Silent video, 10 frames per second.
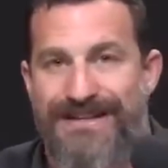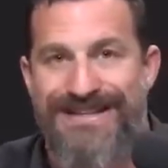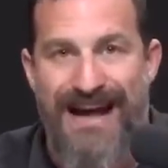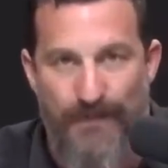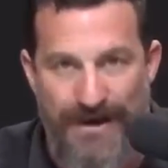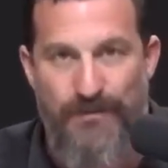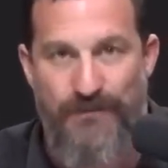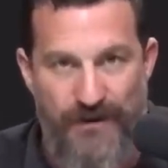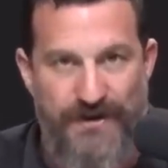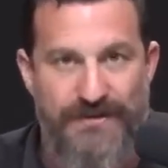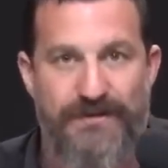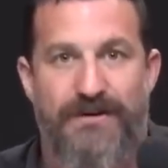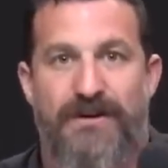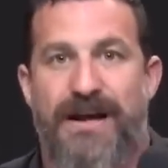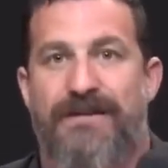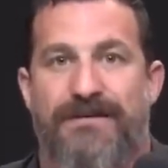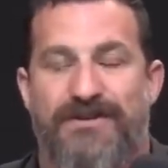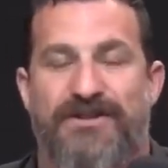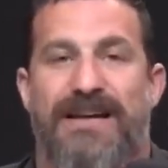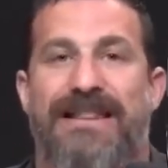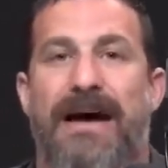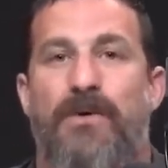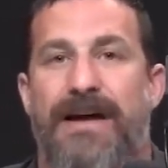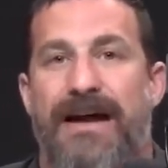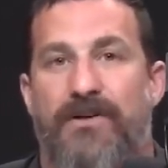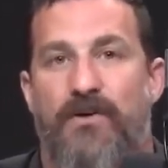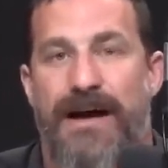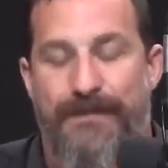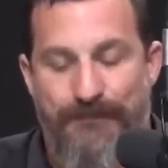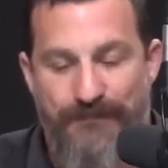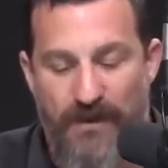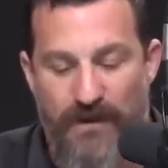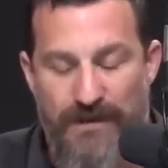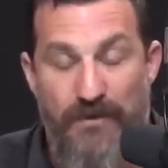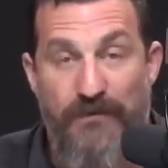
That's not what I'm referring to, okay? Let's just get that one out of the way. What I'm